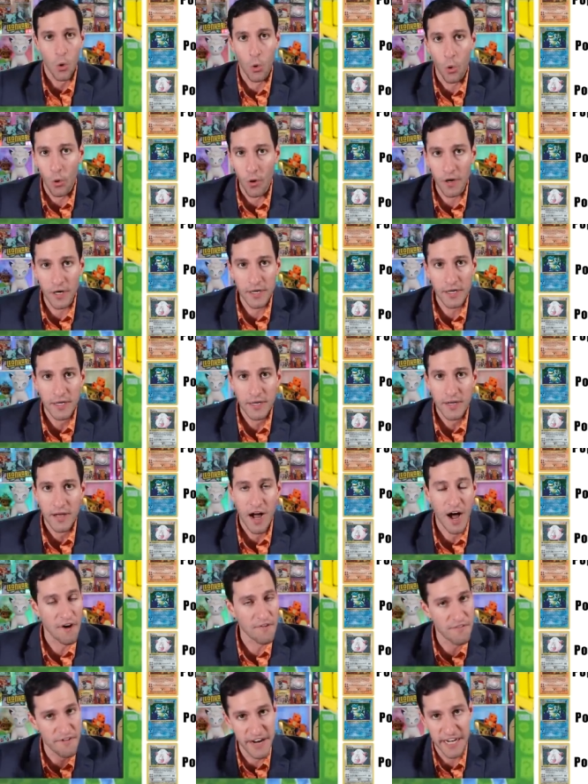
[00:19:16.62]
or
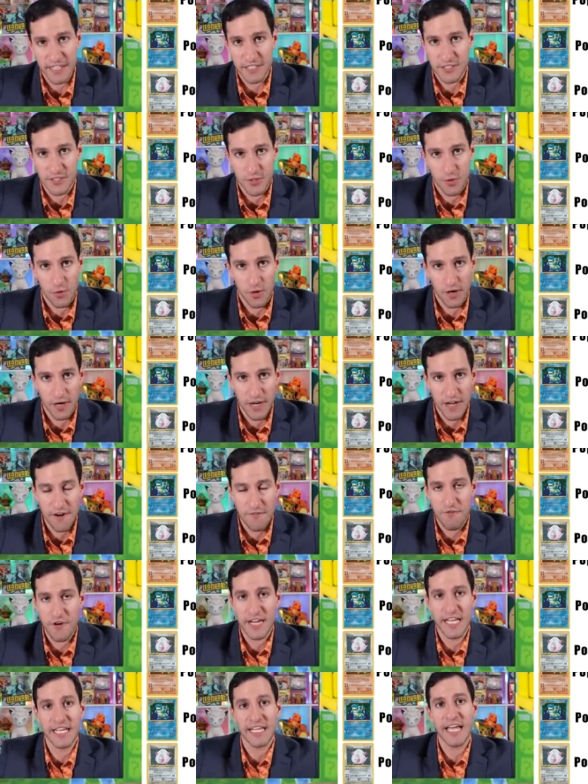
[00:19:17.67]
a Venusaur.
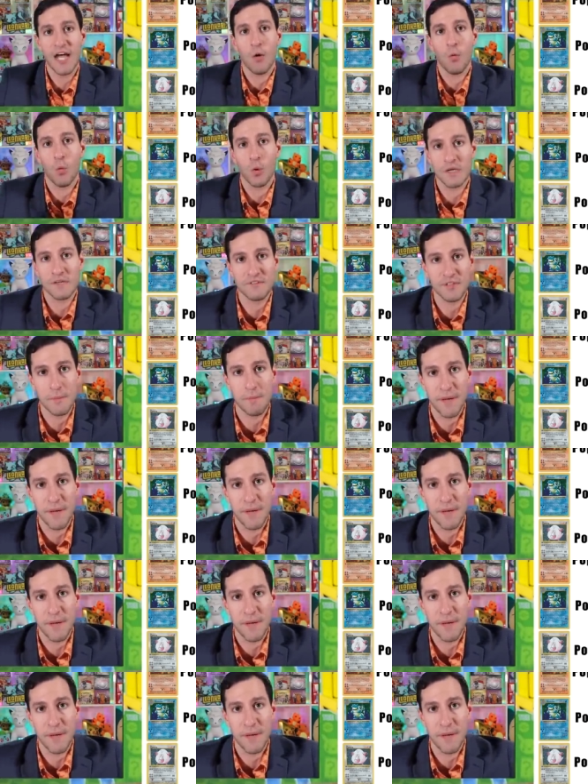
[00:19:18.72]
If we can get one of